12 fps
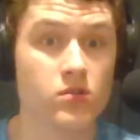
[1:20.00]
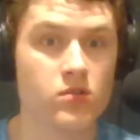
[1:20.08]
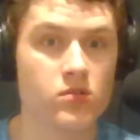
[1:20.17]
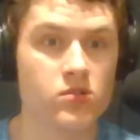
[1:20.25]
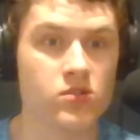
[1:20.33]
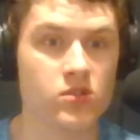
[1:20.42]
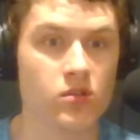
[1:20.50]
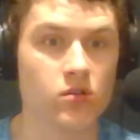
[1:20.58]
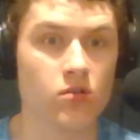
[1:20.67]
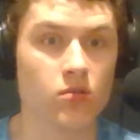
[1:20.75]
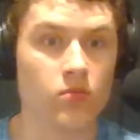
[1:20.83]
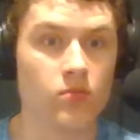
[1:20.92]

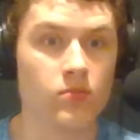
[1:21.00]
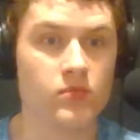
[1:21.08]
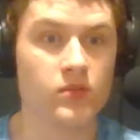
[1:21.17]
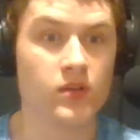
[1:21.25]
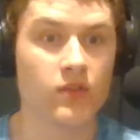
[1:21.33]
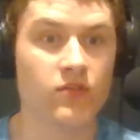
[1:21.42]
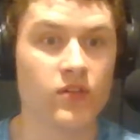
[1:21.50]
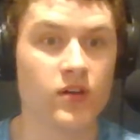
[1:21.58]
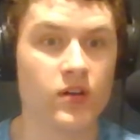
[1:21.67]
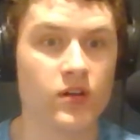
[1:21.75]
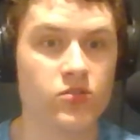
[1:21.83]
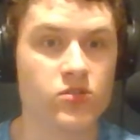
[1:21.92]
So not
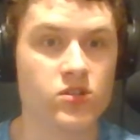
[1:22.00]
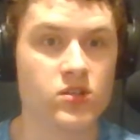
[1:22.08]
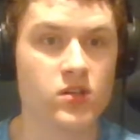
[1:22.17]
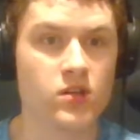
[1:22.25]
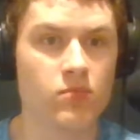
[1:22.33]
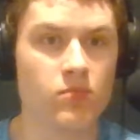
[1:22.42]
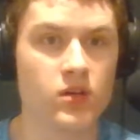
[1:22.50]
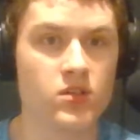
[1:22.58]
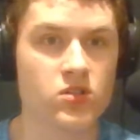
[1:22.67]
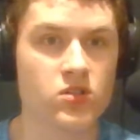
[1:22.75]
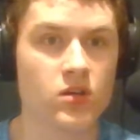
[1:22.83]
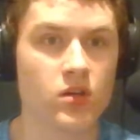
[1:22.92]
that interesting. But
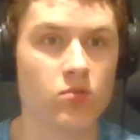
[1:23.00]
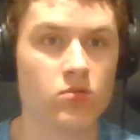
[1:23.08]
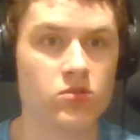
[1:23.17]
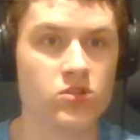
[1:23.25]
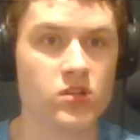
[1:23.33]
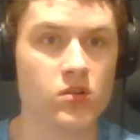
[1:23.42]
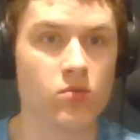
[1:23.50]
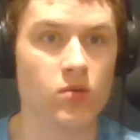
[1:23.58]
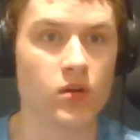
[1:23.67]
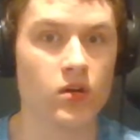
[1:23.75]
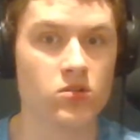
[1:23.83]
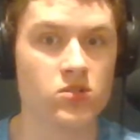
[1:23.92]
uh, we'll see
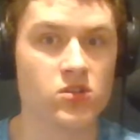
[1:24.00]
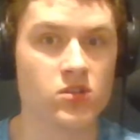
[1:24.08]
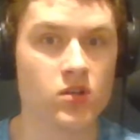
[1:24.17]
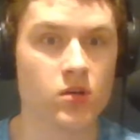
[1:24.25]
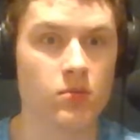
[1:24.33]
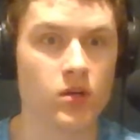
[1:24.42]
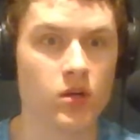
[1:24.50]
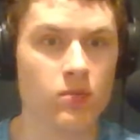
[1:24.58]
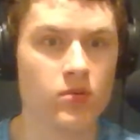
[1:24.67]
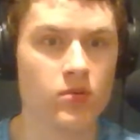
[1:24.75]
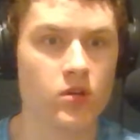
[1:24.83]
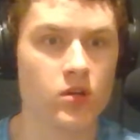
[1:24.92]
what else is coming up.
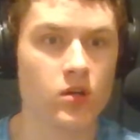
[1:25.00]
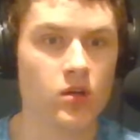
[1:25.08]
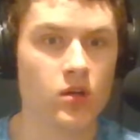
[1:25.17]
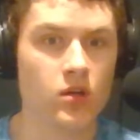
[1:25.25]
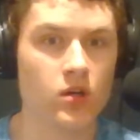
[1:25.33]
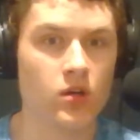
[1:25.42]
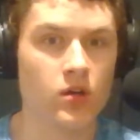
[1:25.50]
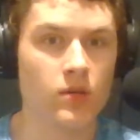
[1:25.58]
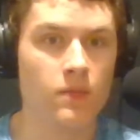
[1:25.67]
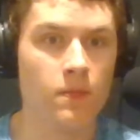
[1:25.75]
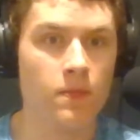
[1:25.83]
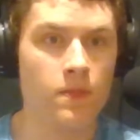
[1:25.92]

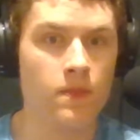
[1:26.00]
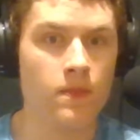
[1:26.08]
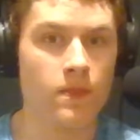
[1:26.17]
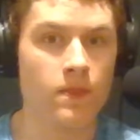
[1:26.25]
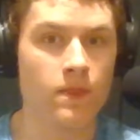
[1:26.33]
Hmm.